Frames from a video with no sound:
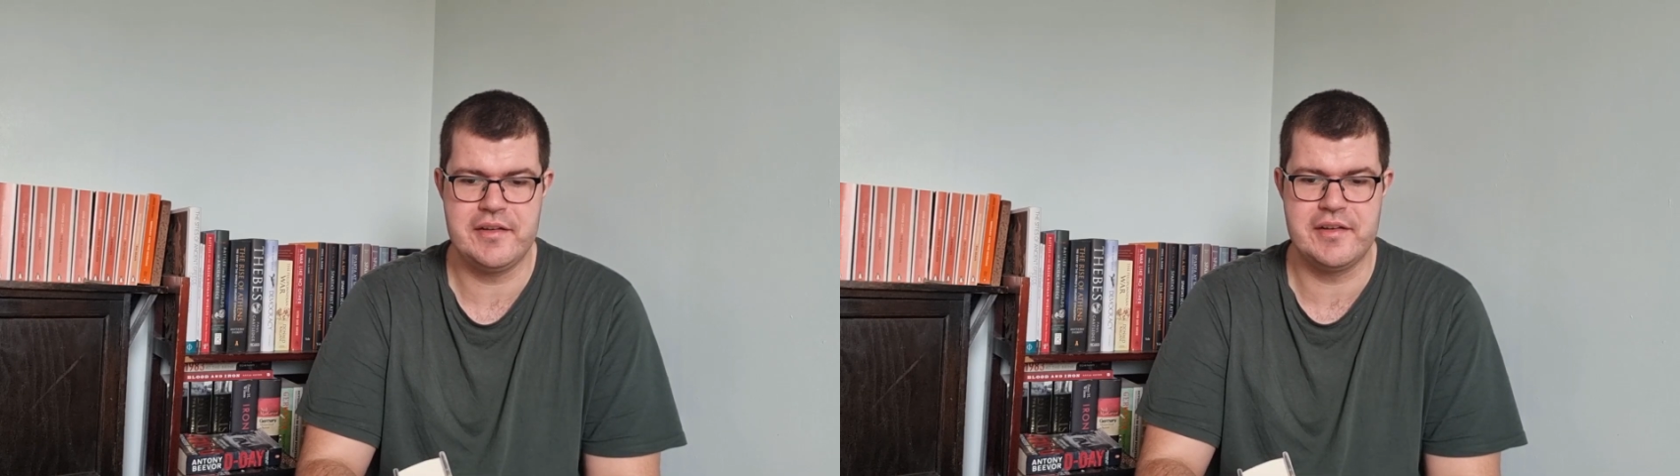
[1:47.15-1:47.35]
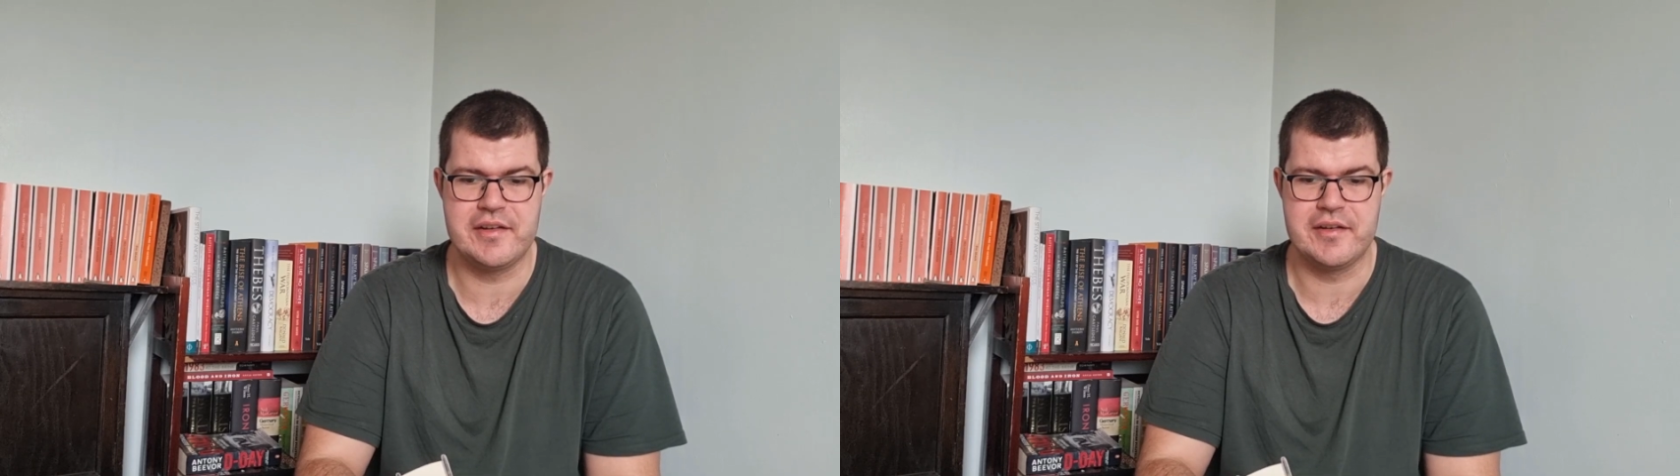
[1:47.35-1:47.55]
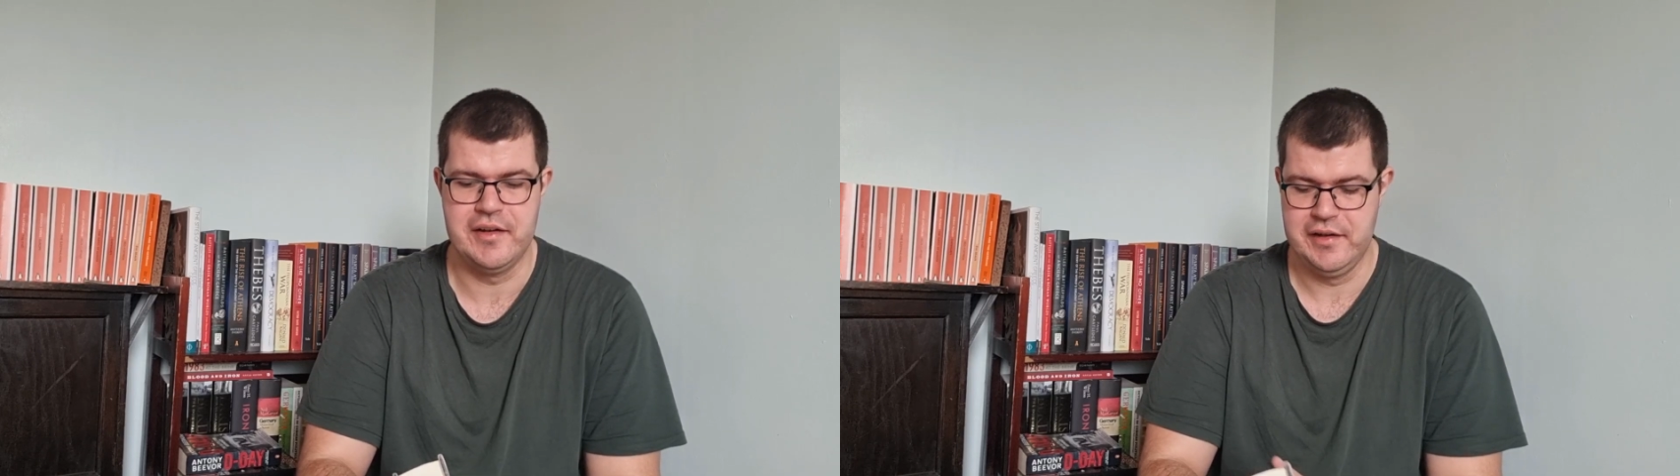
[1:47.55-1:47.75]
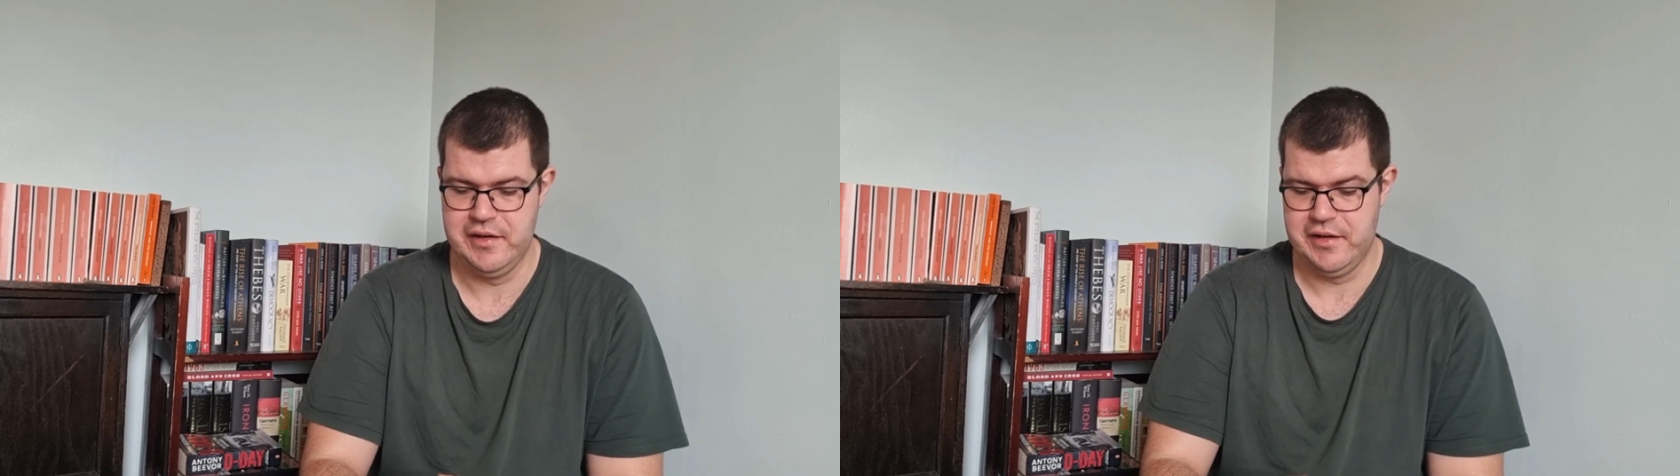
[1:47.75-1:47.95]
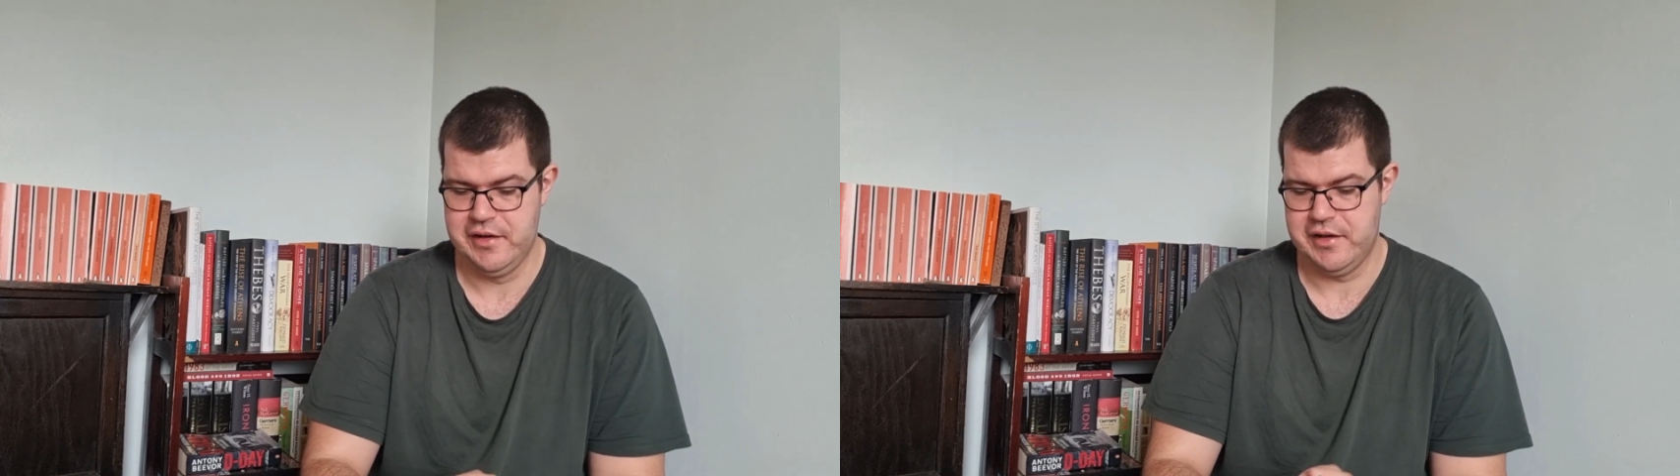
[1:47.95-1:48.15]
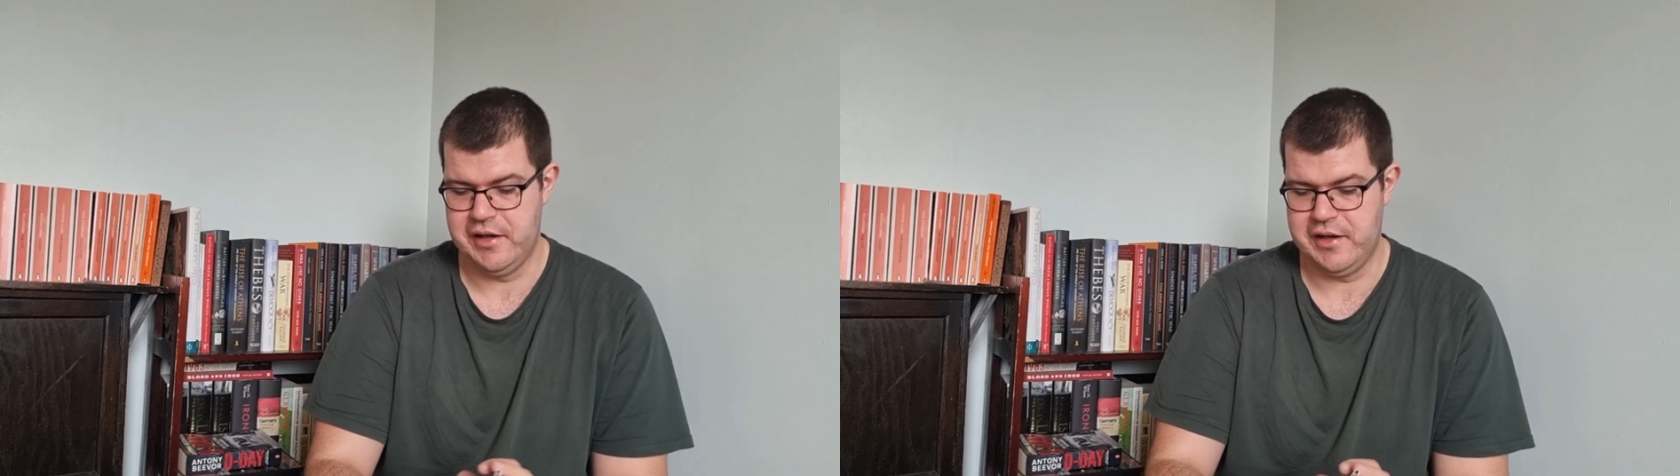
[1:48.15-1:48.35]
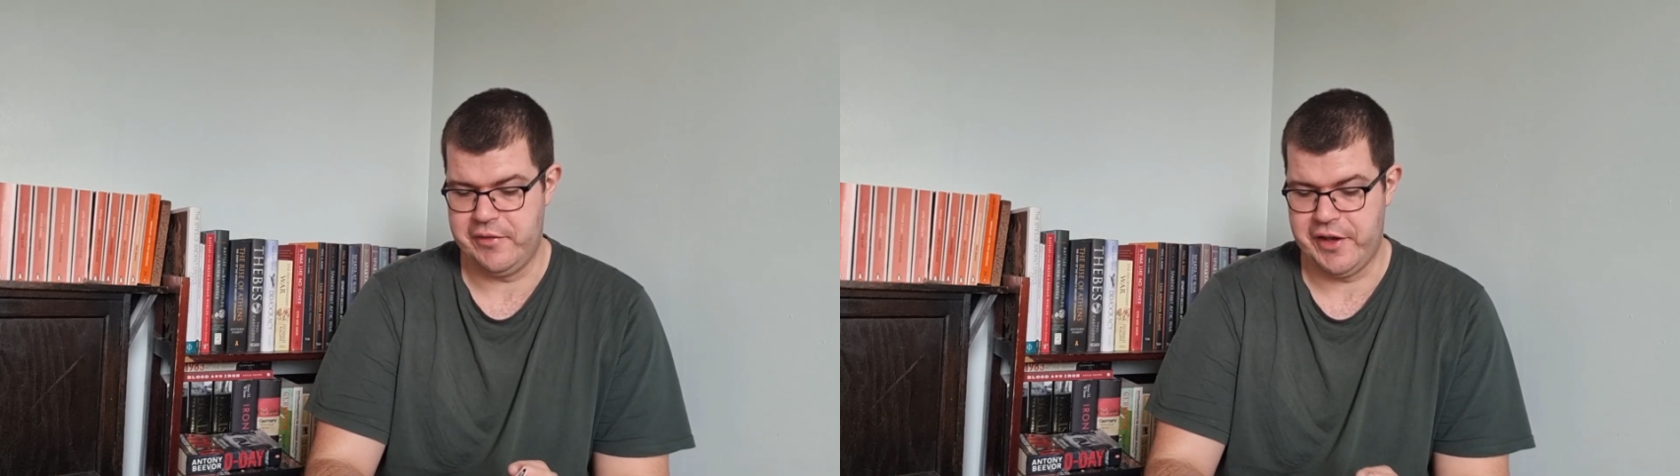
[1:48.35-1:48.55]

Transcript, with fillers: This is the